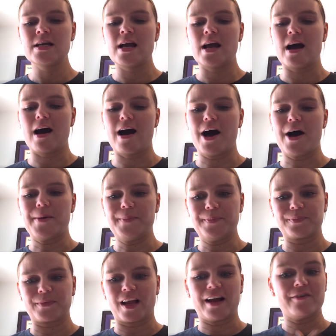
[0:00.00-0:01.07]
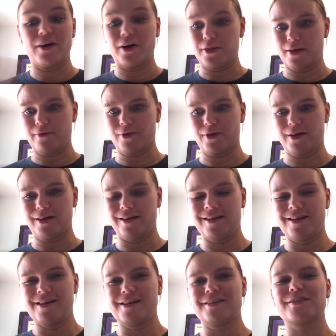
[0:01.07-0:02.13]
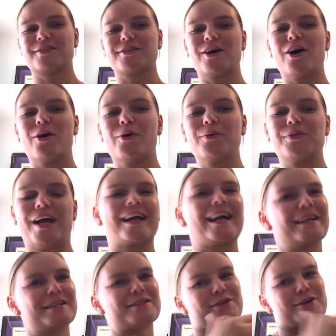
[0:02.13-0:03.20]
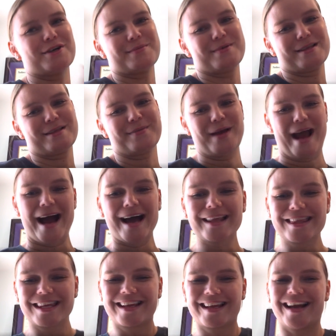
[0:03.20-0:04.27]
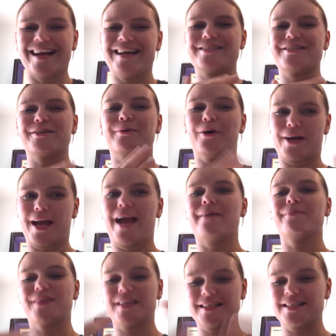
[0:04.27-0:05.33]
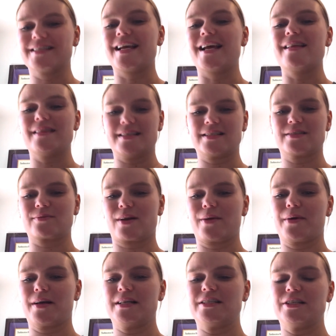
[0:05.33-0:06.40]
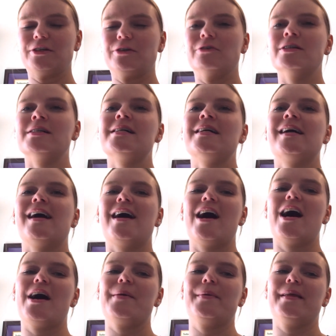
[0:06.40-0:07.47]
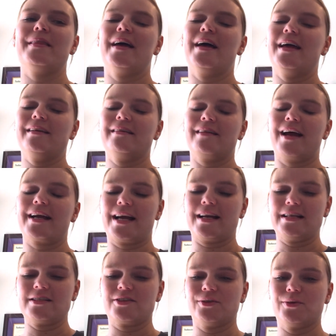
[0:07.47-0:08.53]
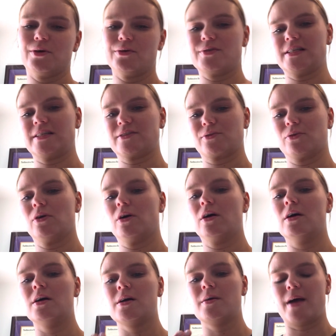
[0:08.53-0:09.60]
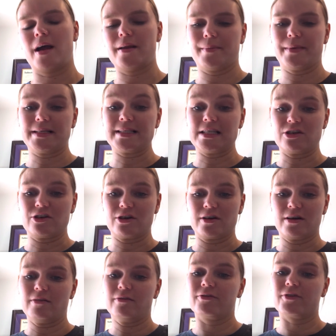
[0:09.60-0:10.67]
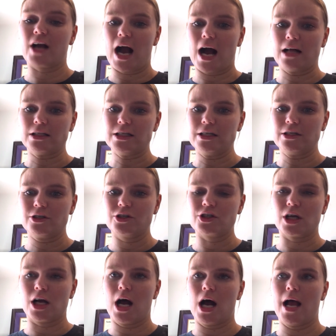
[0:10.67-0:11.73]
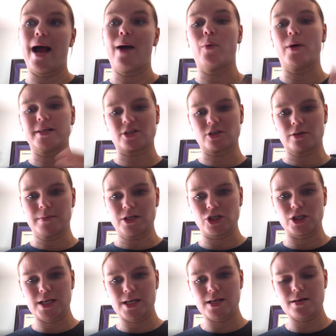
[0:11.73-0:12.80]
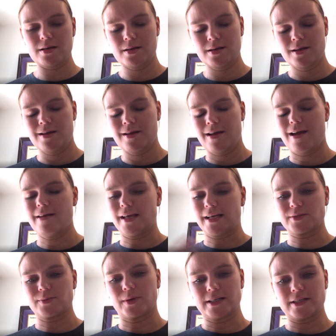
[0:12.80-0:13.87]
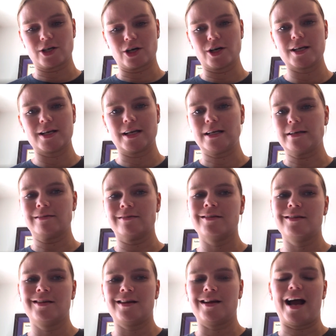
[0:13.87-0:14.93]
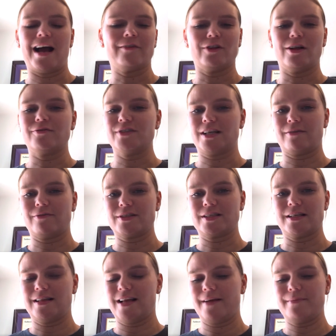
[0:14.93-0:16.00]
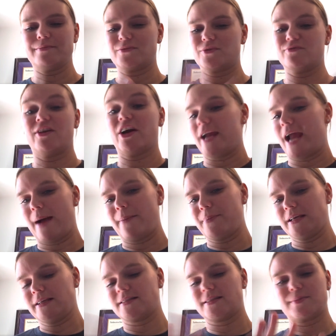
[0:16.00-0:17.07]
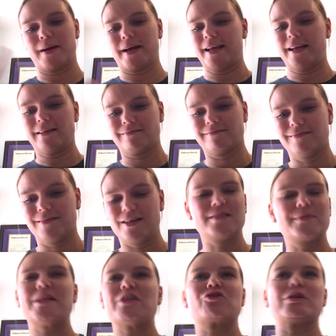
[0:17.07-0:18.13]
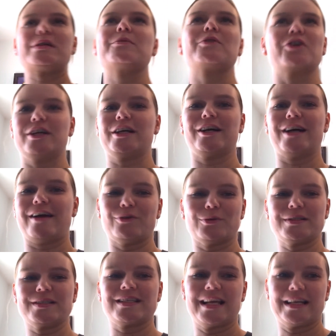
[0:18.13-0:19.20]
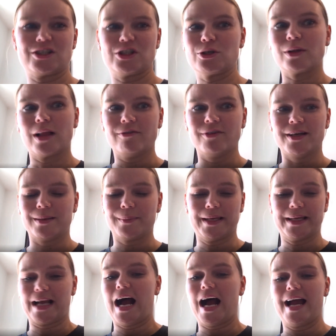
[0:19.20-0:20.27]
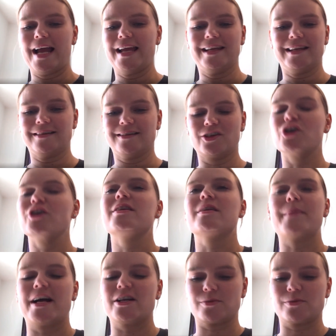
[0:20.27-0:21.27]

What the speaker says: I fell in love with it. So that kind of started me on the path into, okay, this is it. This is what I want to do. And then I got into OT school at my senior year of college at Western Michigan. And that's where I started. And I've loved it ever since. I'm very happy. It's my dream career. Everyone's like, do you love it? I'm like, I couldn't imagine